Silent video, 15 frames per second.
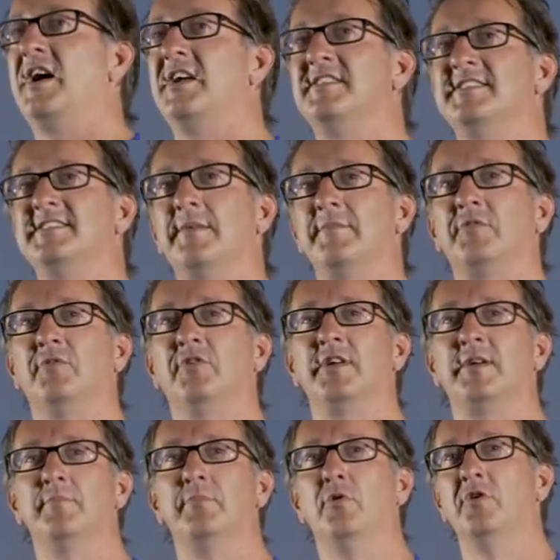uh, into something
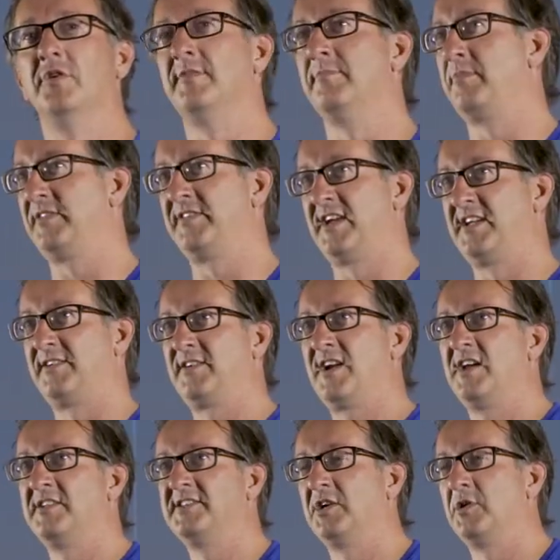really important, but they
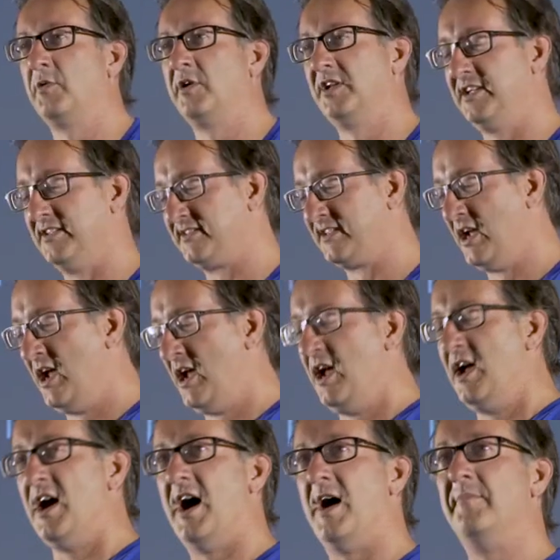can't tell you what it is.
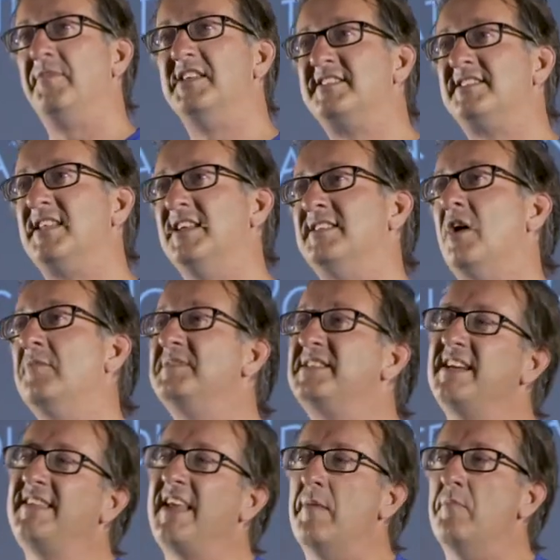Um, there's, there's, I'm
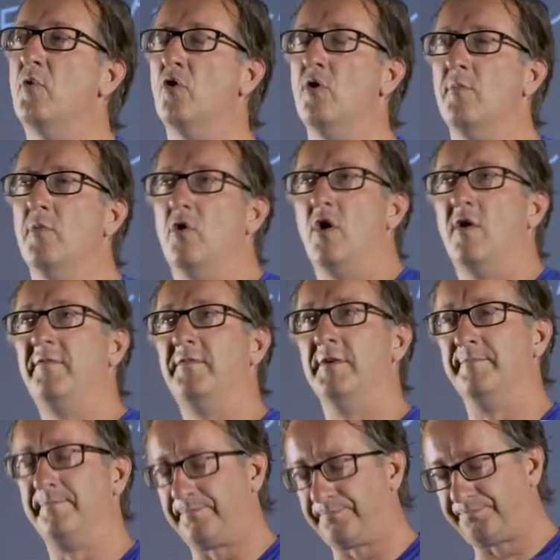seeing that more and more
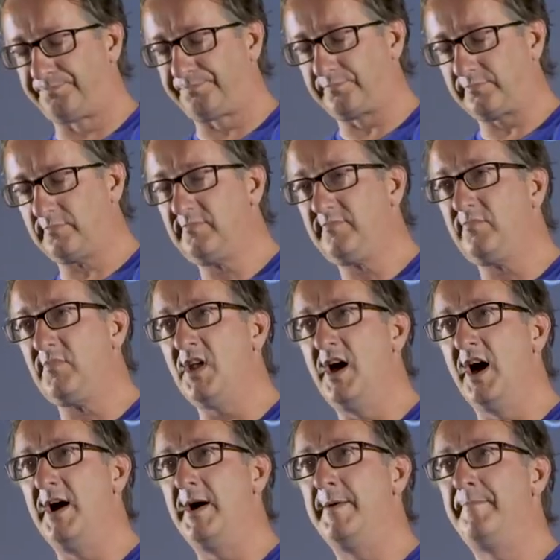often.
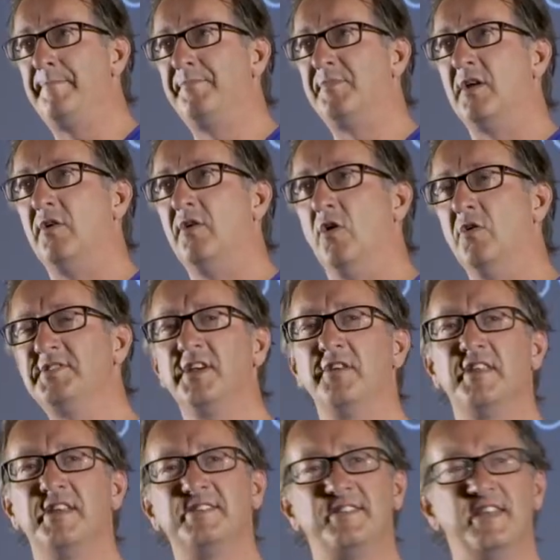Um,
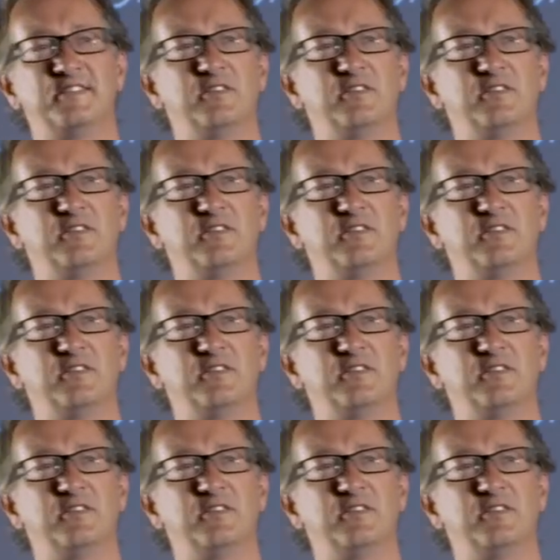also, there's,